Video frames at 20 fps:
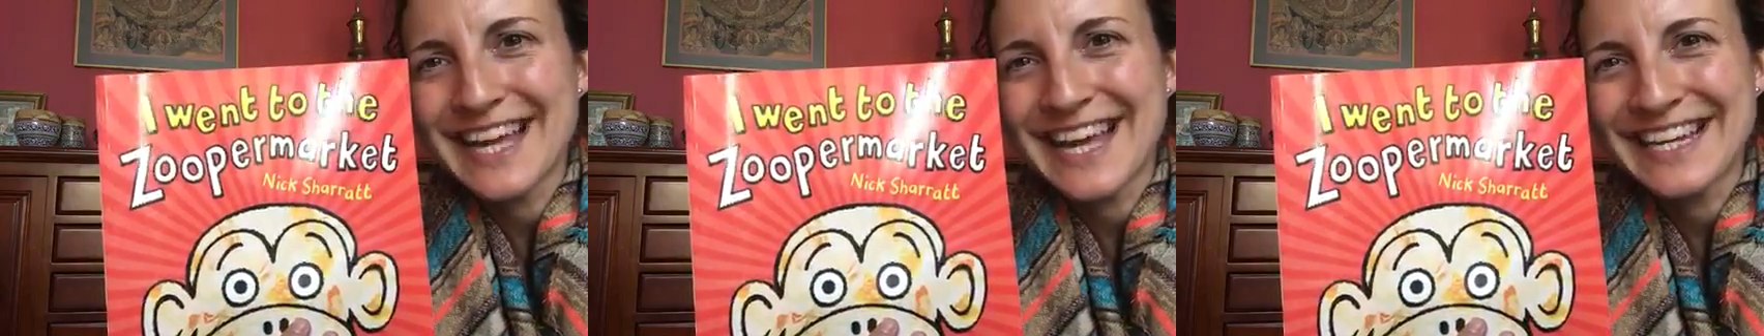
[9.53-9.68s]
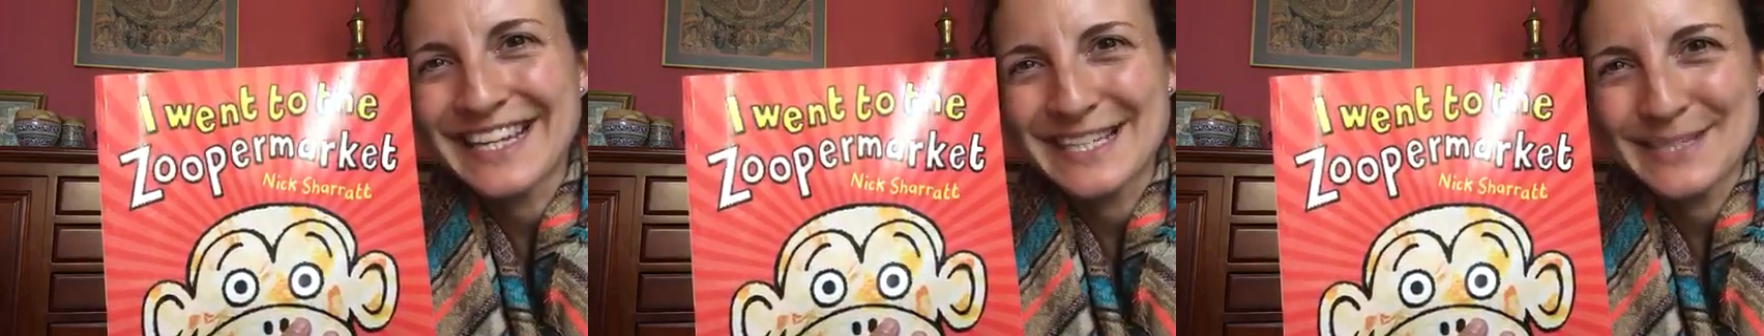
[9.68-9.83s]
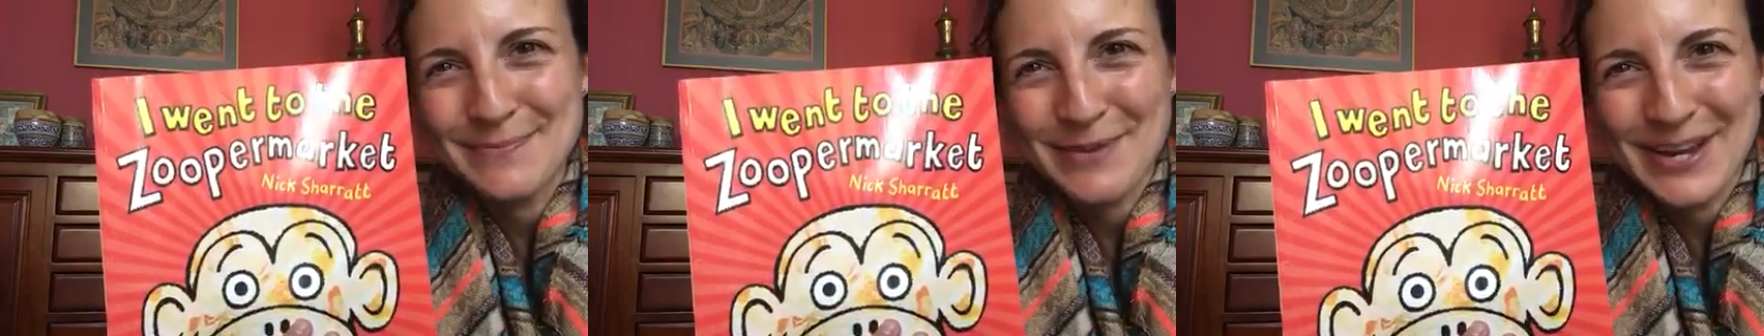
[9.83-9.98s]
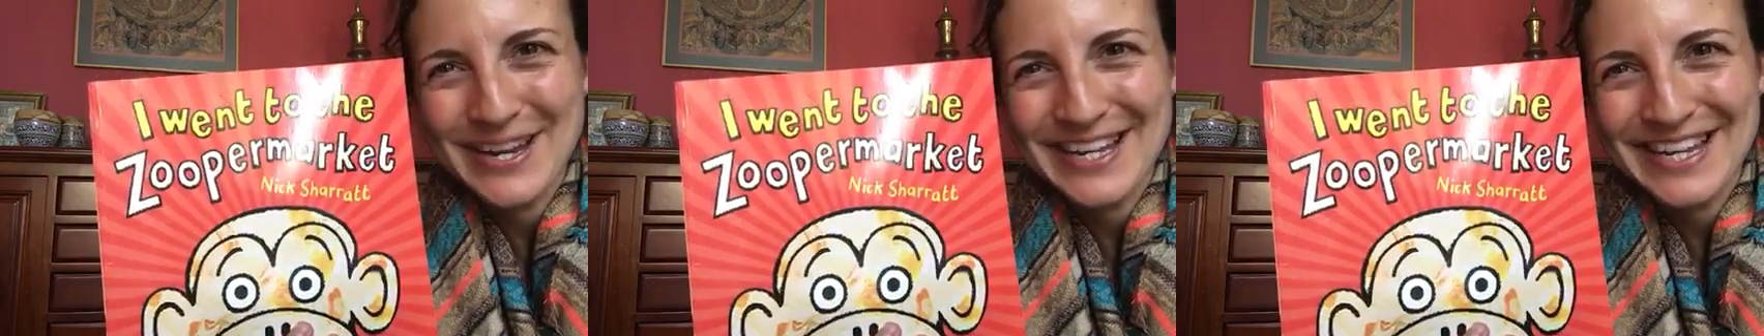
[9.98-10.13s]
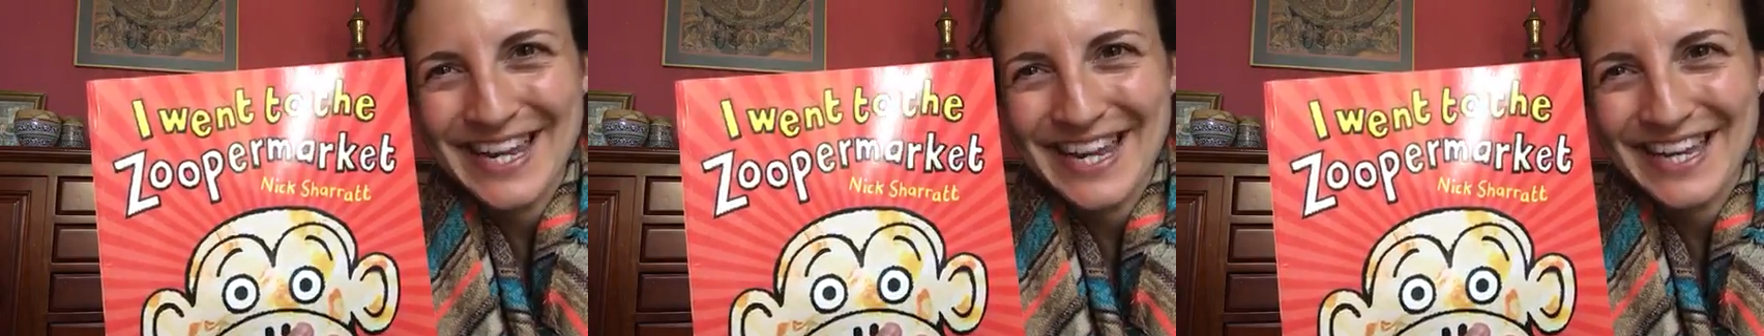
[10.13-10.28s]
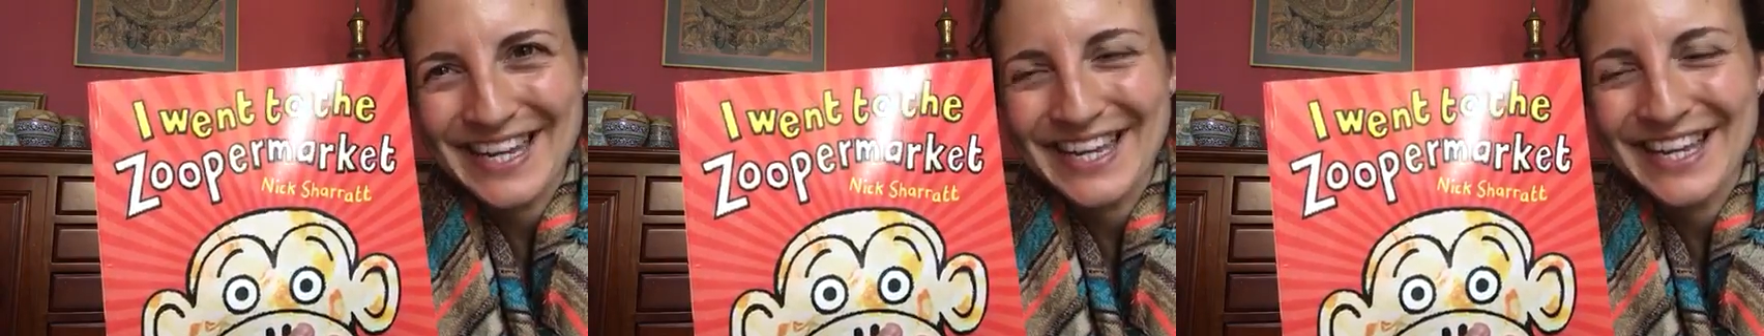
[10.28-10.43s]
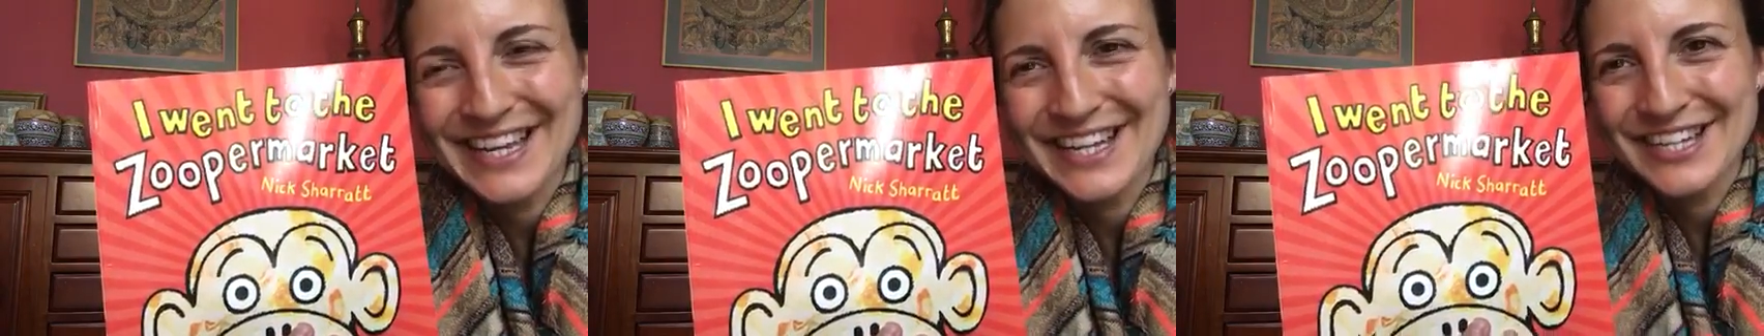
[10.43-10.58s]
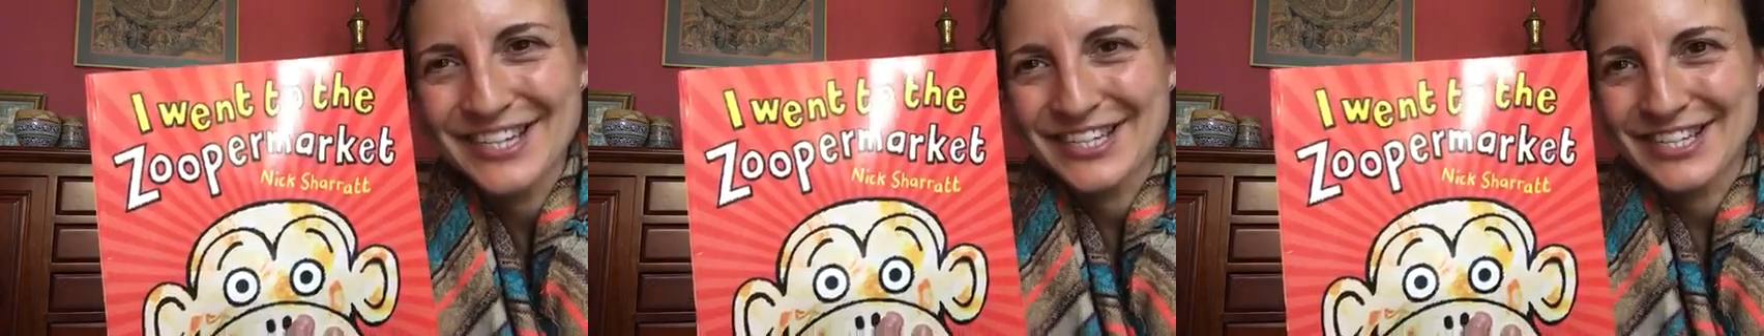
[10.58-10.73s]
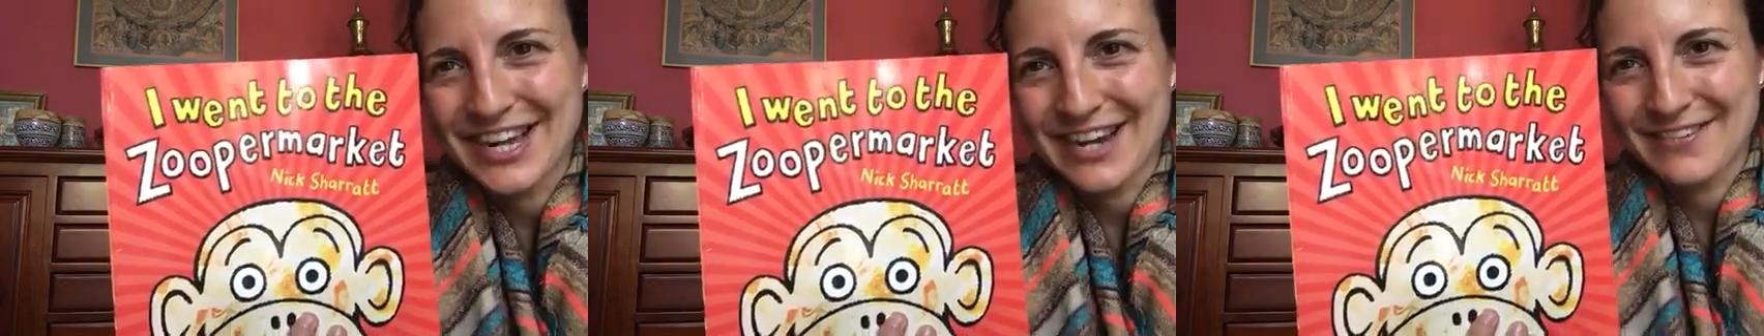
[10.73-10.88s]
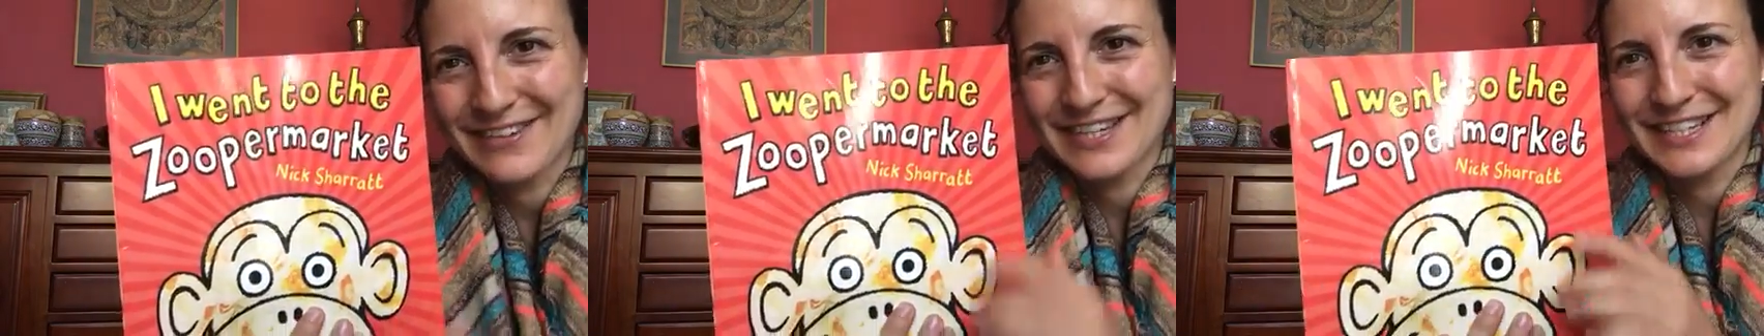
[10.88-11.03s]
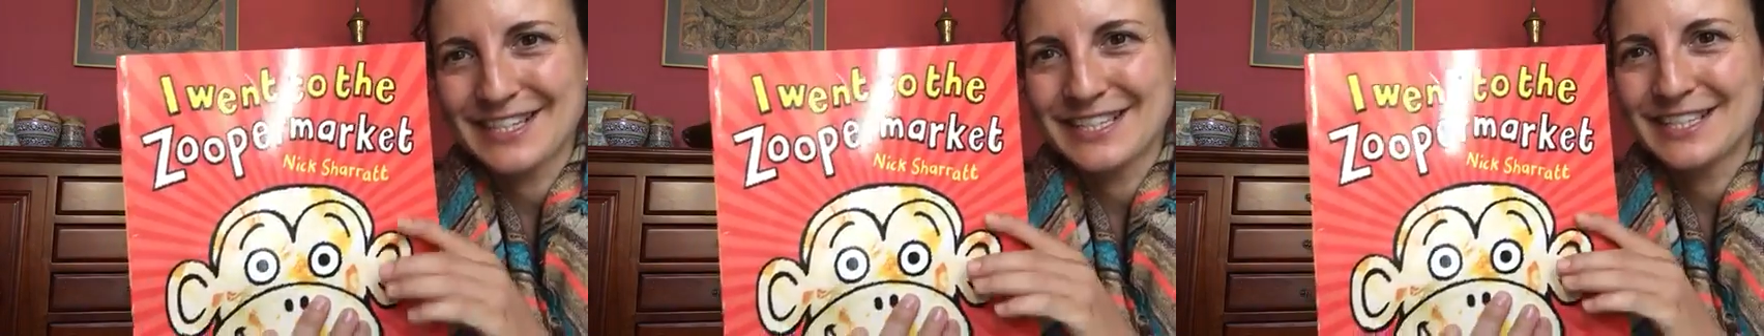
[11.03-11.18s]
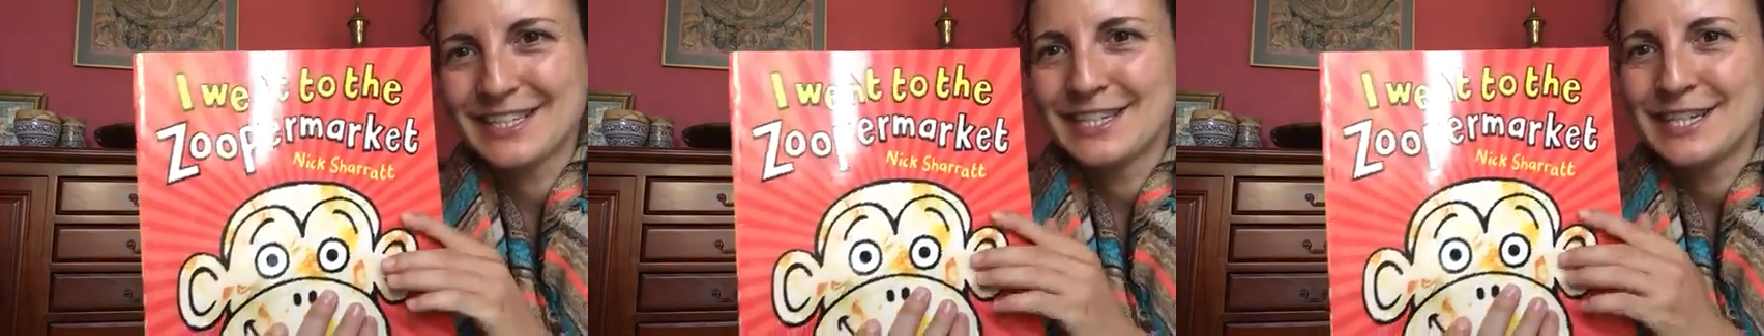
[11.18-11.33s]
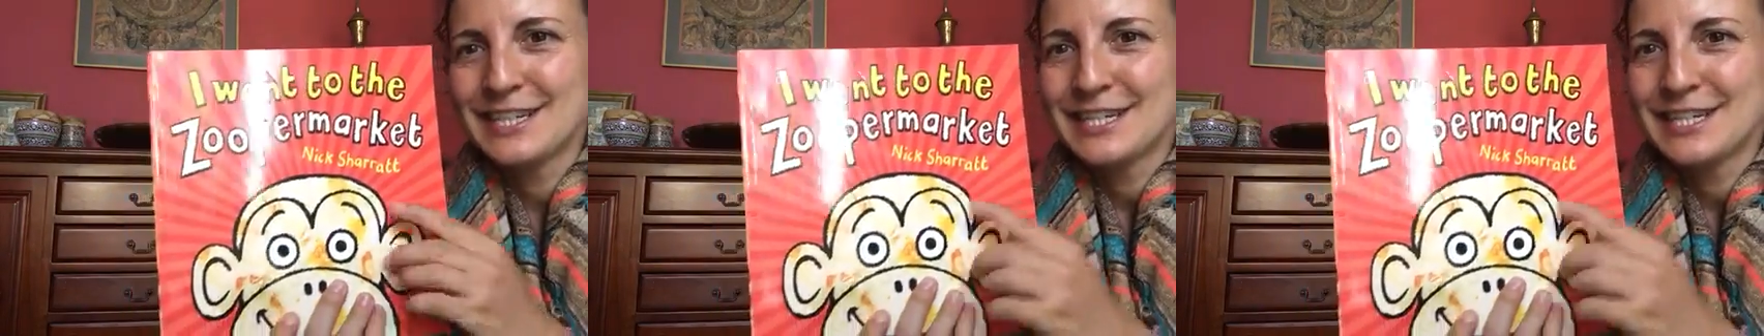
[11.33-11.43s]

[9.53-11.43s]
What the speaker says: and it's by Nick Sharratt.